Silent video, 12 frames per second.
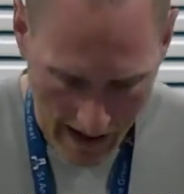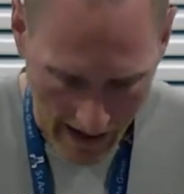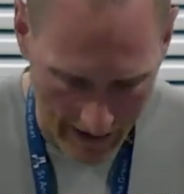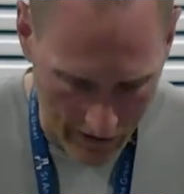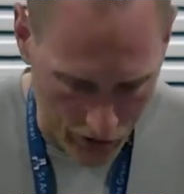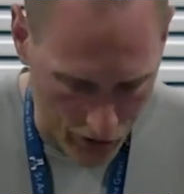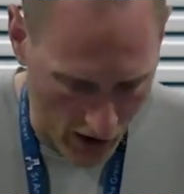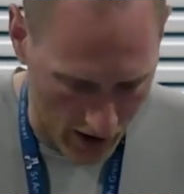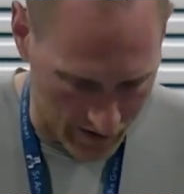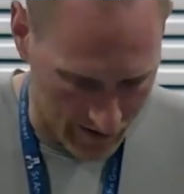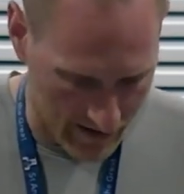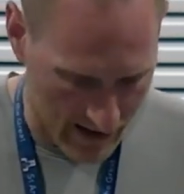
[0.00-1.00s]
is
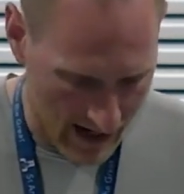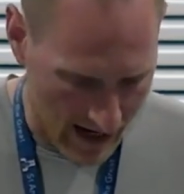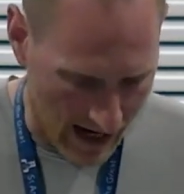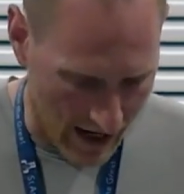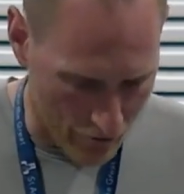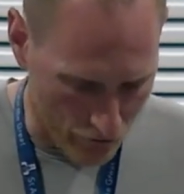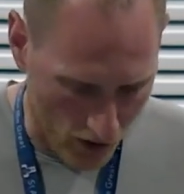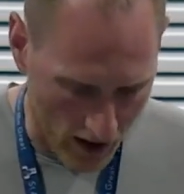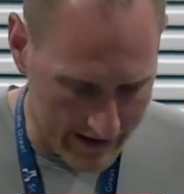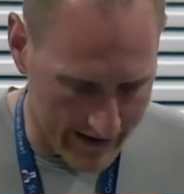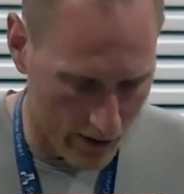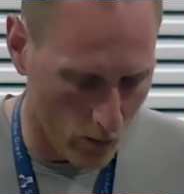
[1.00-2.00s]
just and
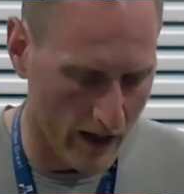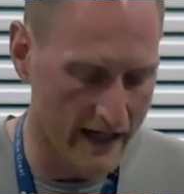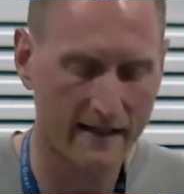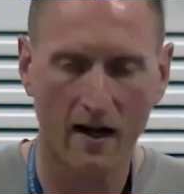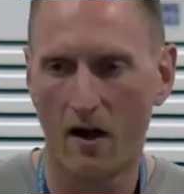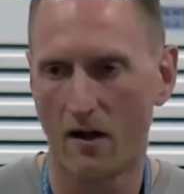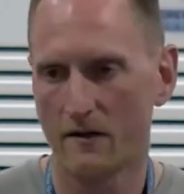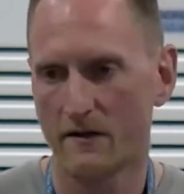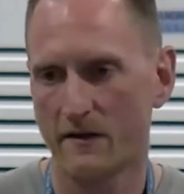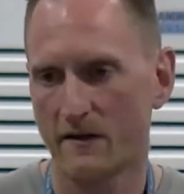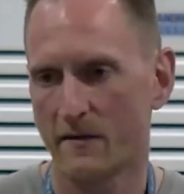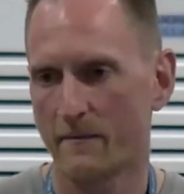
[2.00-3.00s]
right in all he
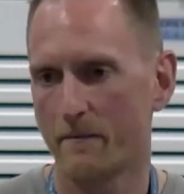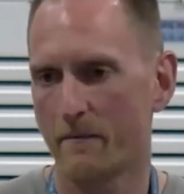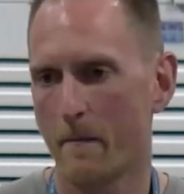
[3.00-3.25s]
does.